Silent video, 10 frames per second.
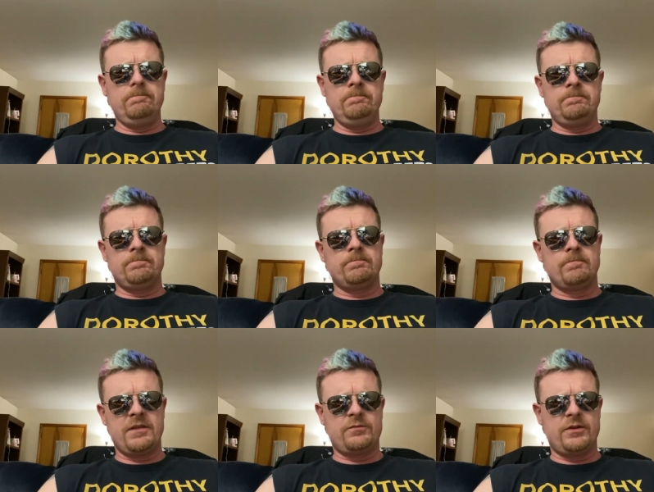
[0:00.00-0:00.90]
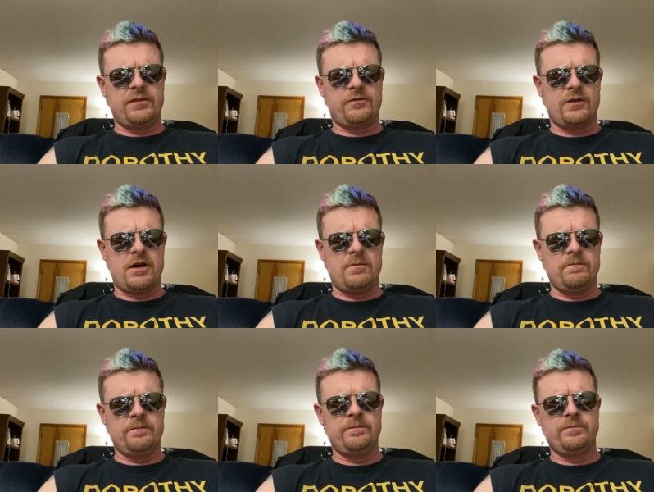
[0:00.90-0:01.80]
this one is
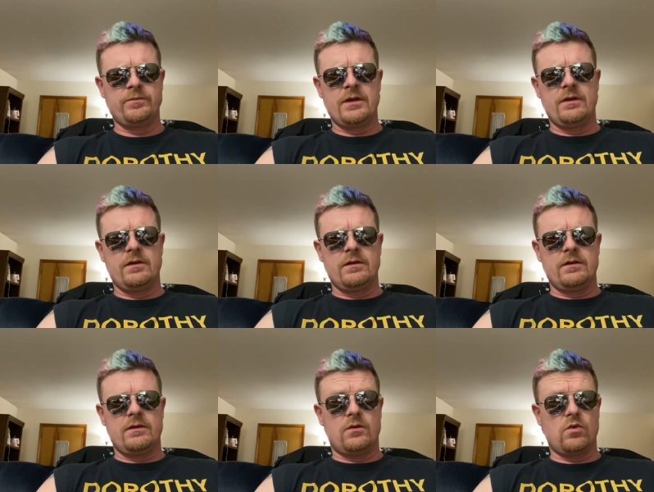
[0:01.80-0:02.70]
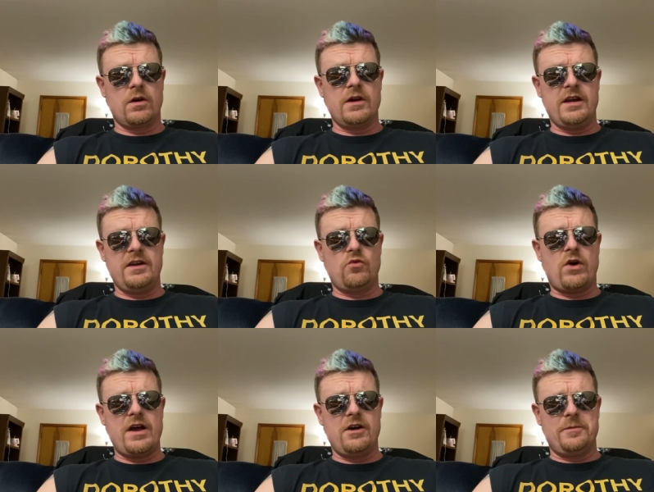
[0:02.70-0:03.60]
from Worried in
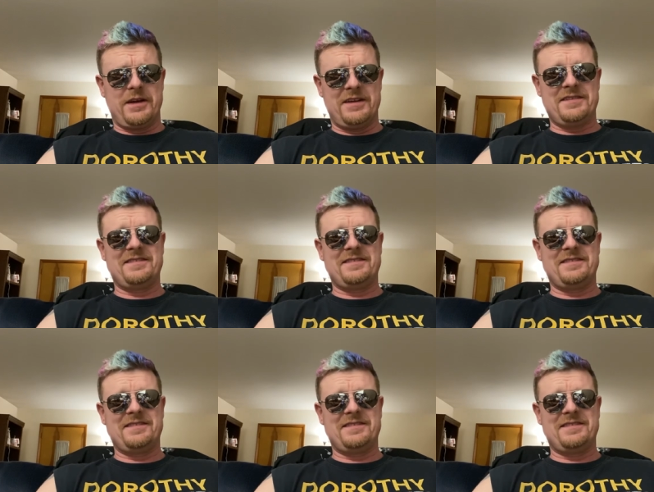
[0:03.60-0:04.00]
Wyoming.